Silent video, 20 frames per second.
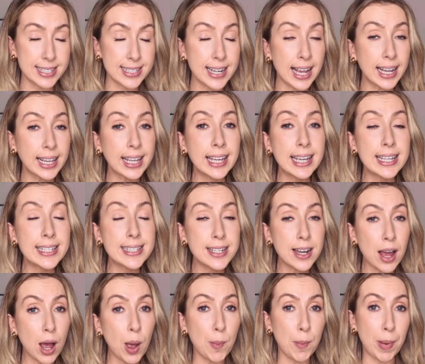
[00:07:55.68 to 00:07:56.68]
Snacking is
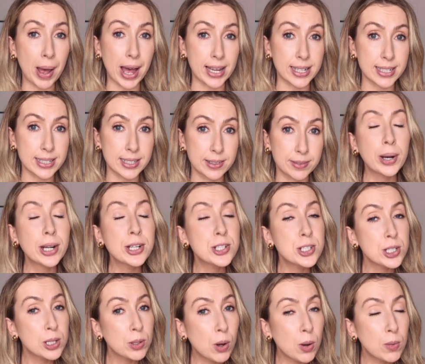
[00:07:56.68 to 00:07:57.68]
not bad, but I
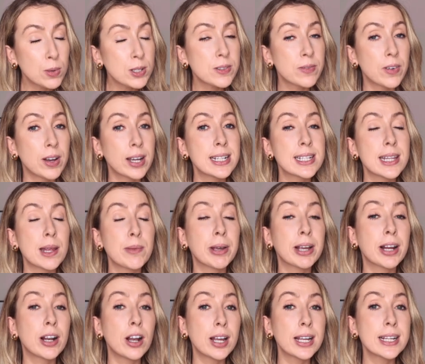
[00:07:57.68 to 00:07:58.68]
do always find that my
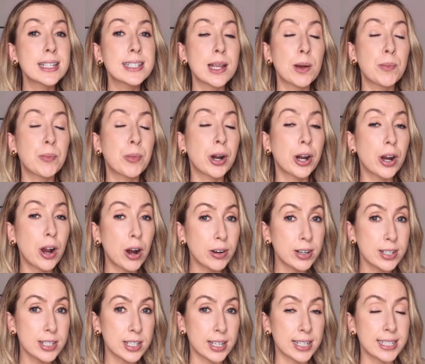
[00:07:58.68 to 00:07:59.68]
clients that
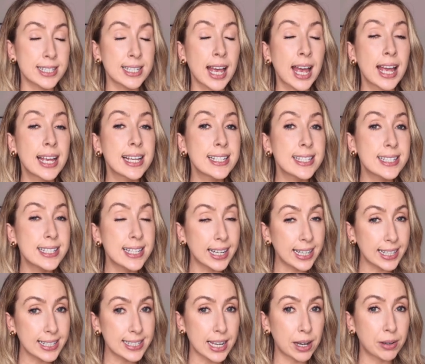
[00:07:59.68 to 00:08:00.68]
prioritize
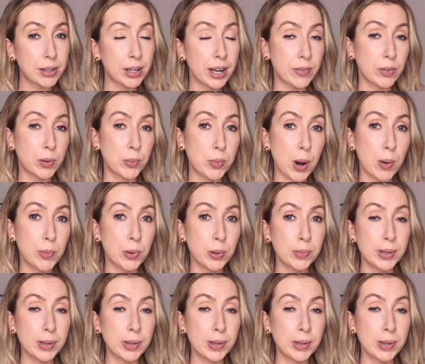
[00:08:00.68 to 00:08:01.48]
sitting down and having proper